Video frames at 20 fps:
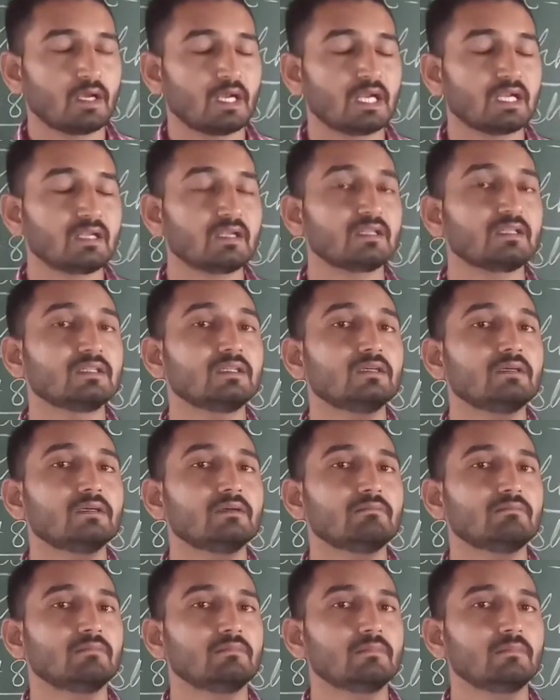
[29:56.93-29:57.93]
Under
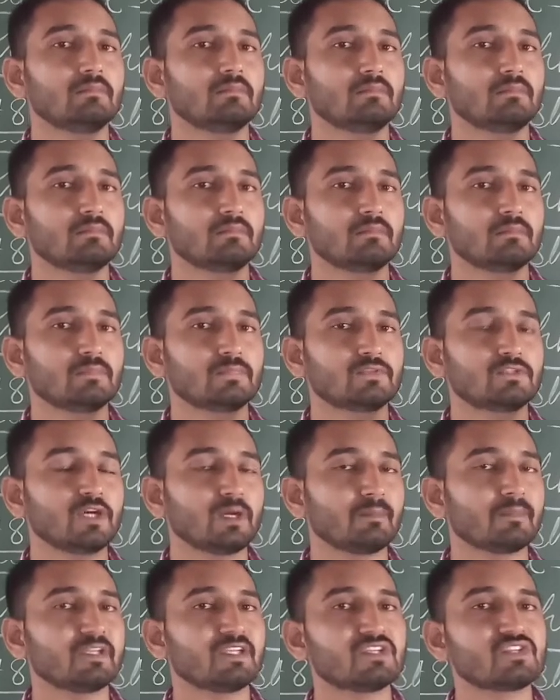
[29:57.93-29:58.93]
the
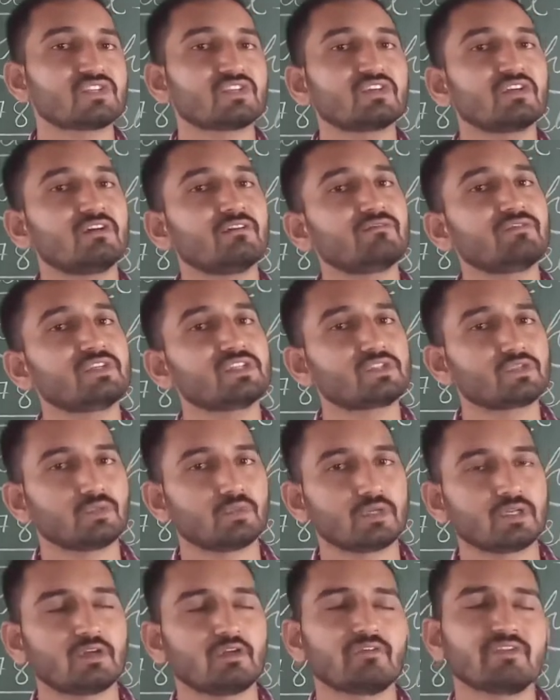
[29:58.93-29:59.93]
domination of which
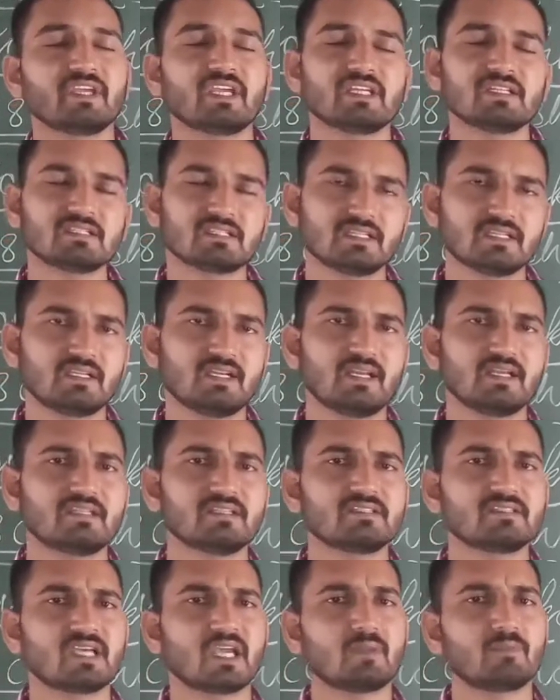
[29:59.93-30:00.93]
ruler, or we can say at
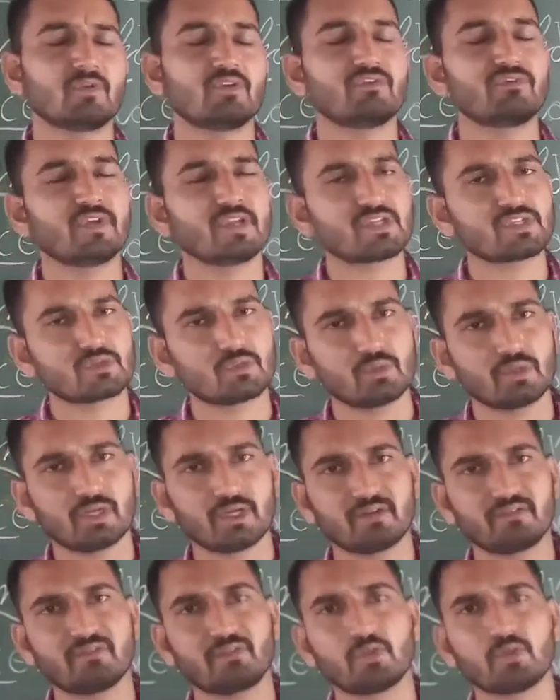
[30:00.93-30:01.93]
the time of which
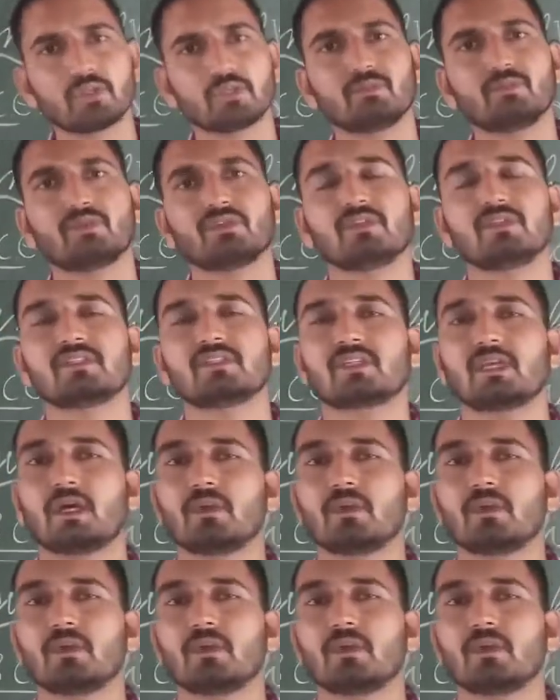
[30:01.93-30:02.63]
ruler fourth Buddhist